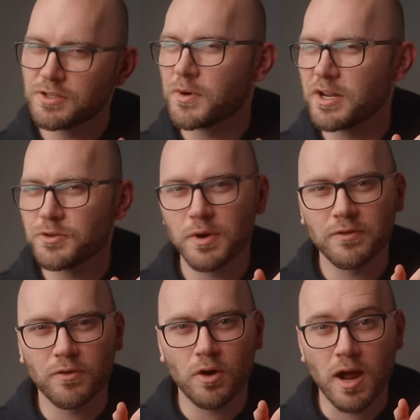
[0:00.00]

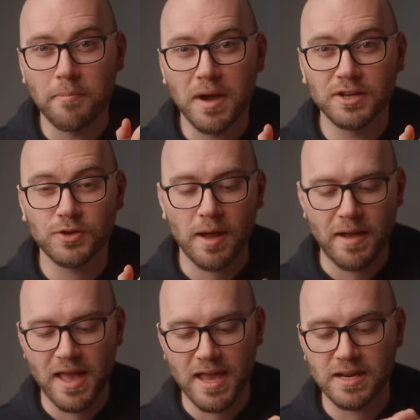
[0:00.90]
2024 I might try
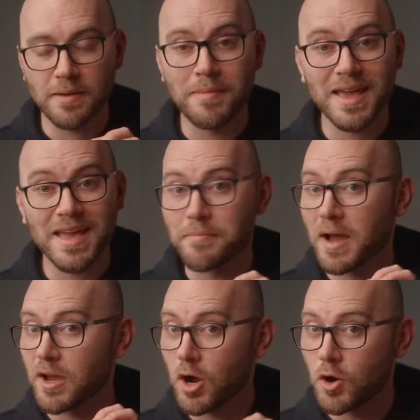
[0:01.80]
my hand at making
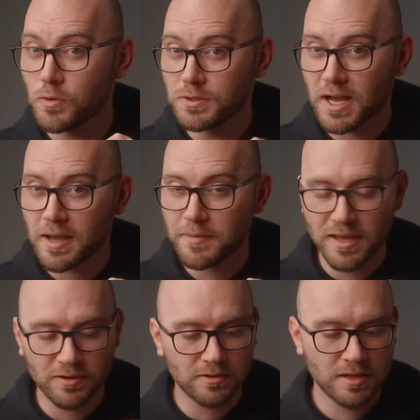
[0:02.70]
my own top
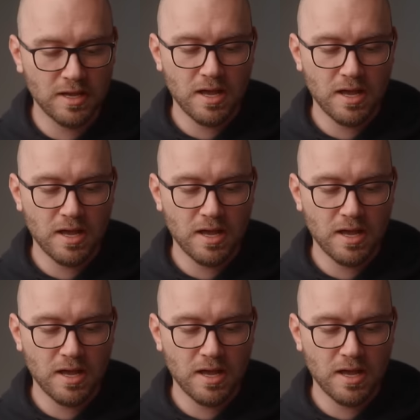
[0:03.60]
handle,